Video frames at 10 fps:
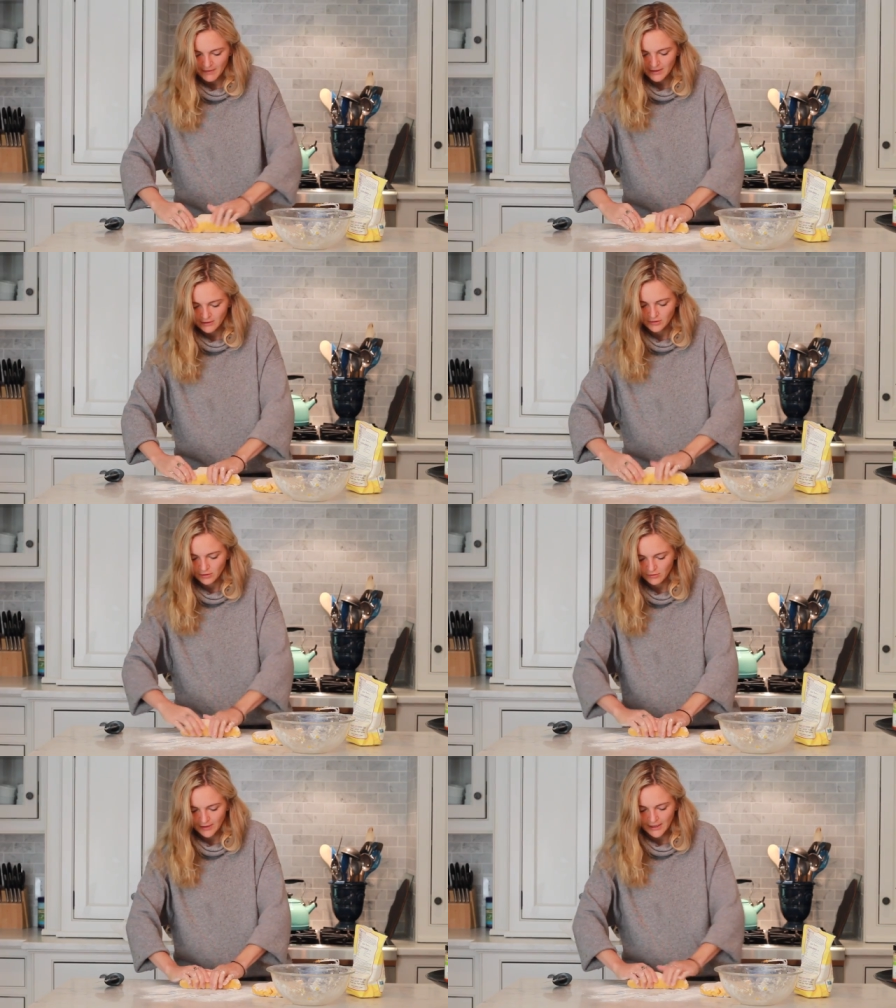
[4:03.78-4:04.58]
Take it
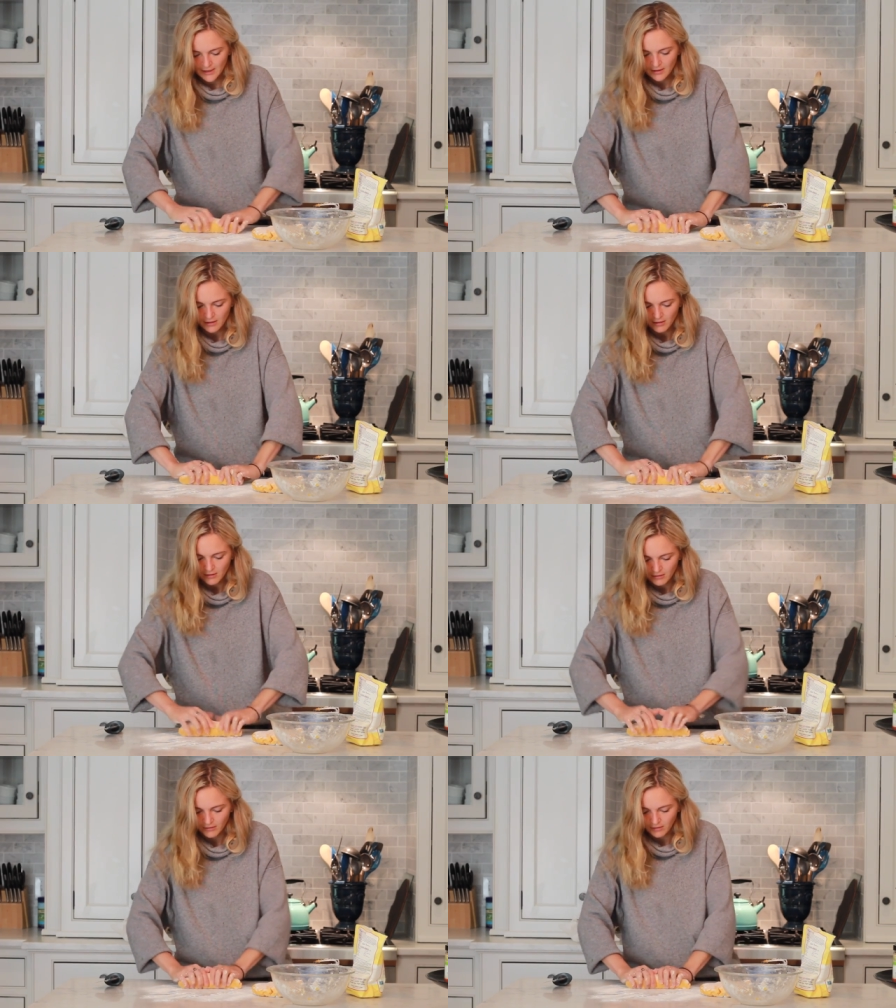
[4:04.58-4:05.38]
into a
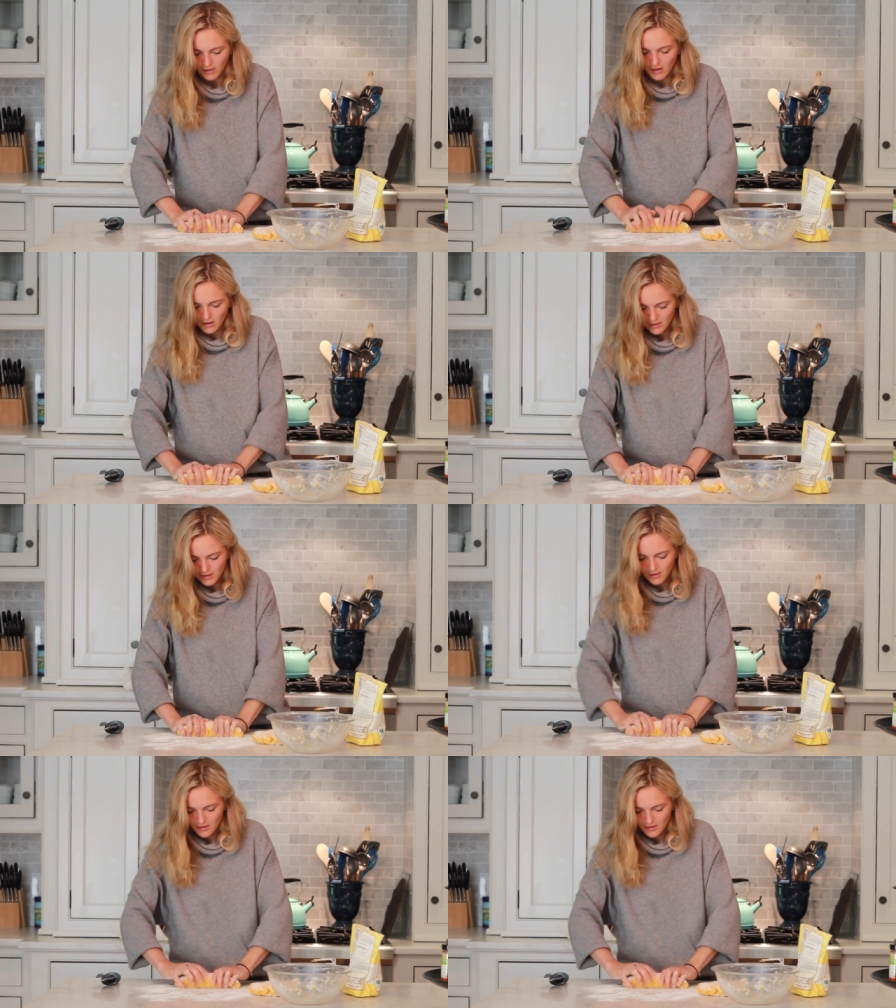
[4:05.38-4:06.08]
blob.